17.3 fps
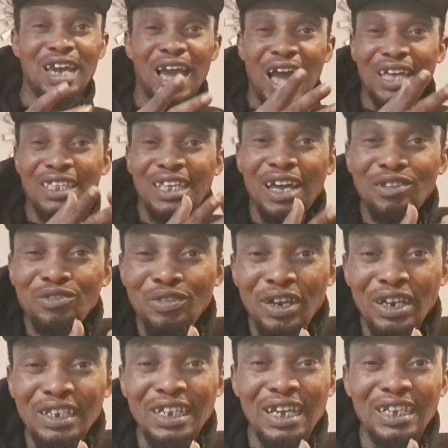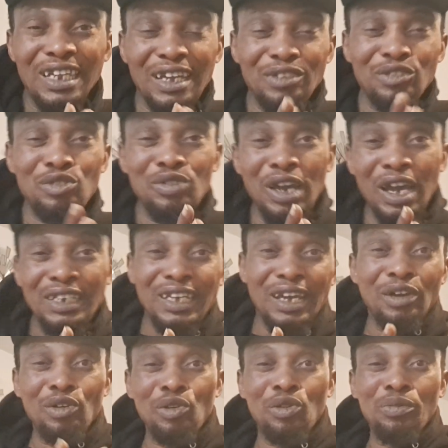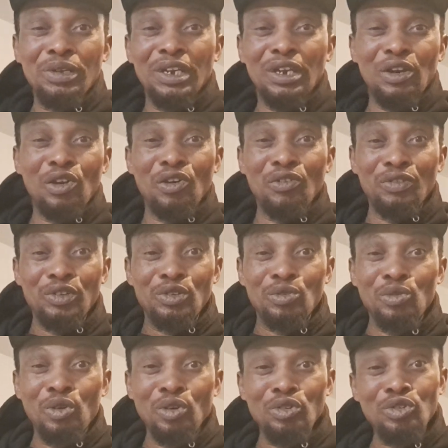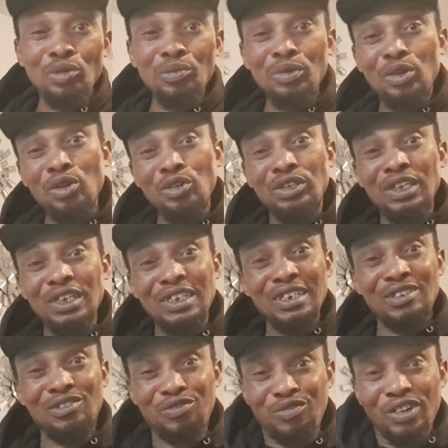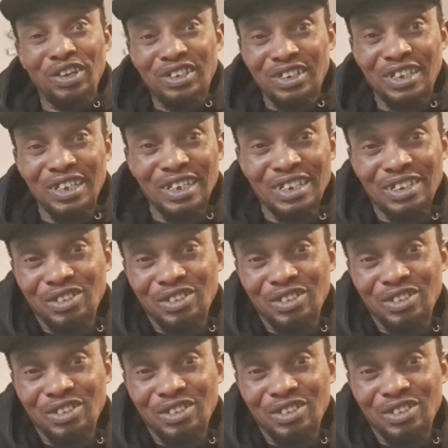At that very time that you guys are glowing in love, it will not show, because this is fresh thing.